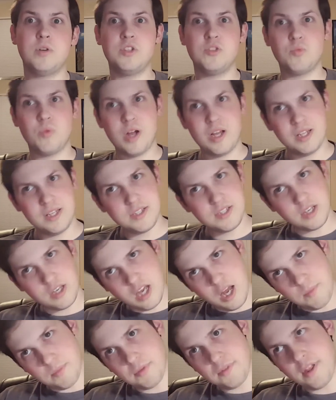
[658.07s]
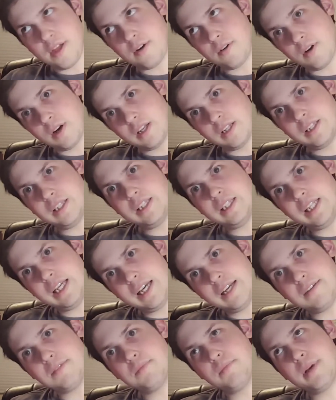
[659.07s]
as well as a couple that are a
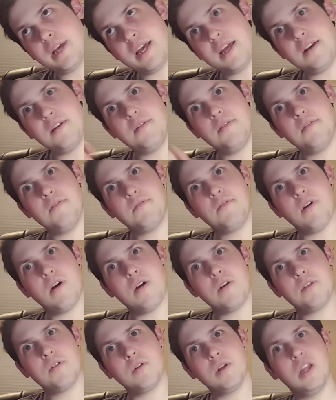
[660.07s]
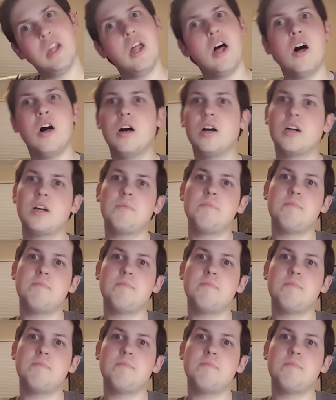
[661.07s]
little bit farther along,